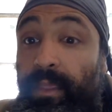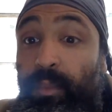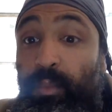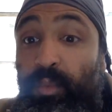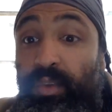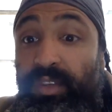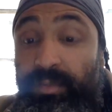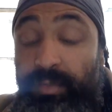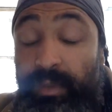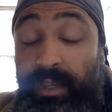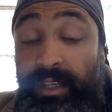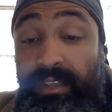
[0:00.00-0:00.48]

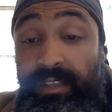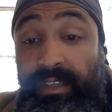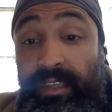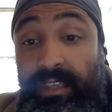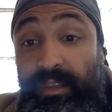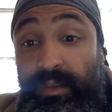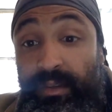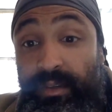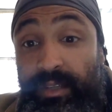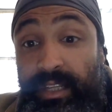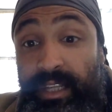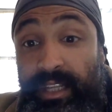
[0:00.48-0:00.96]
which means
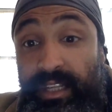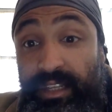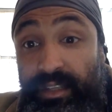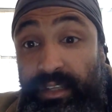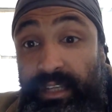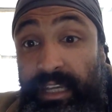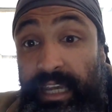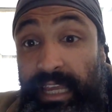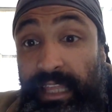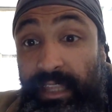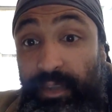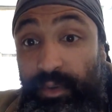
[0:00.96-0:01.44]
that there's an
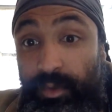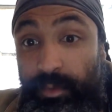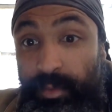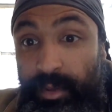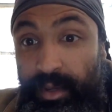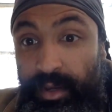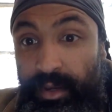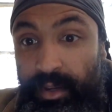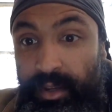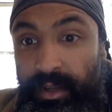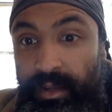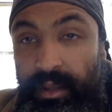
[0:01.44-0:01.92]
intercalary
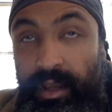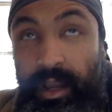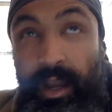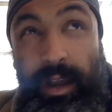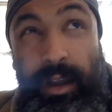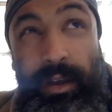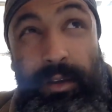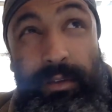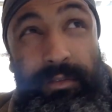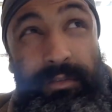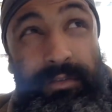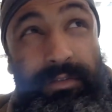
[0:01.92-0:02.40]
period
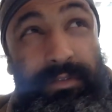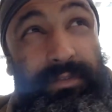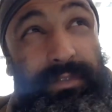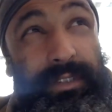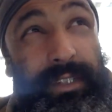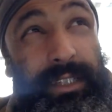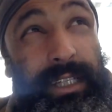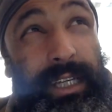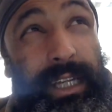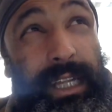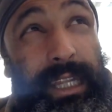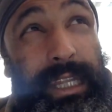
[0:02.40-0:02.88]
of
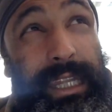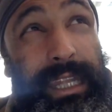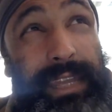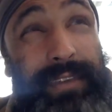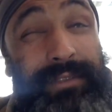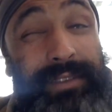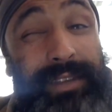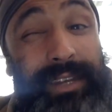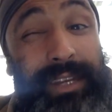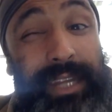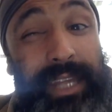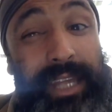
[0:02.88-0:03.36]

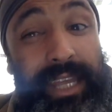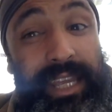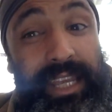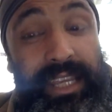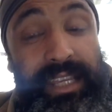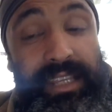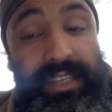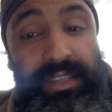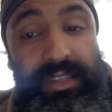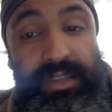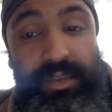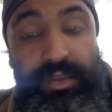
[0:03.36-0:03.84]
11
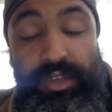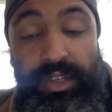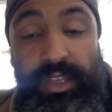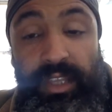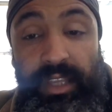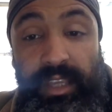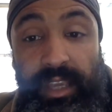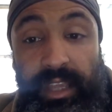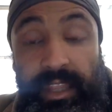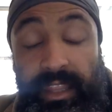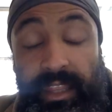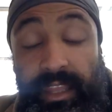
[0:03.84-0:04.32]
days
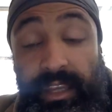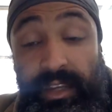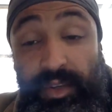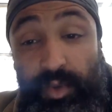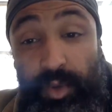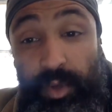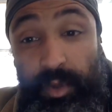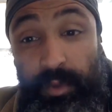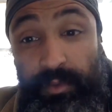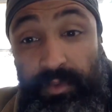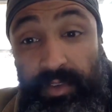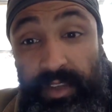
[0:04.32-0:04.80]
usually, and then
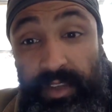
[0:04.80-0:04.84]
12